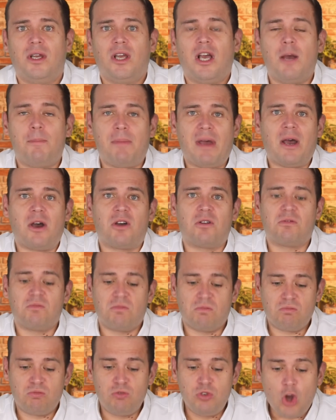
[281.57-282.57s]
about
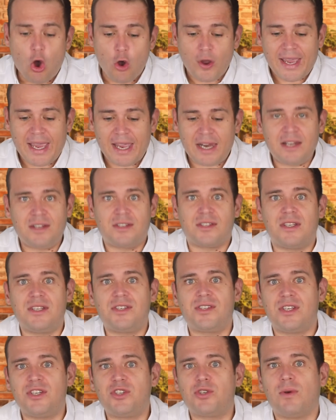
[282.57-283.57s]
not getting into
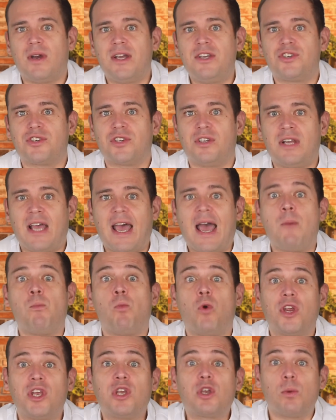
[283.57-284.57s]
this situation and
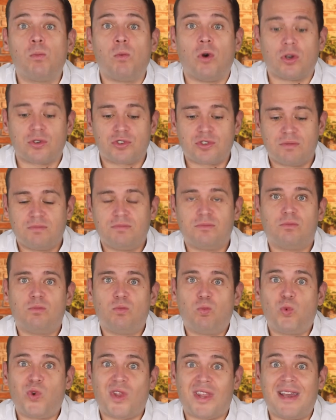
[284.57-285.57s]
what you can watch
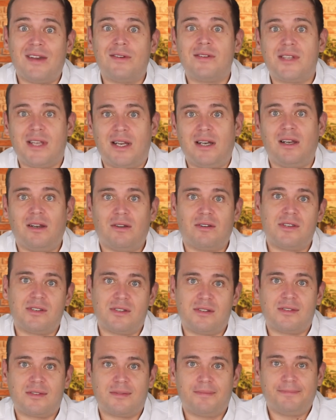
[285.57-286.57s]
without a telly
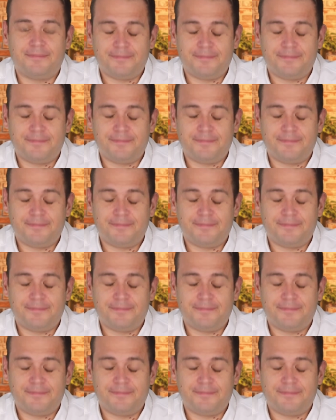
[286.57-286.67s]
license.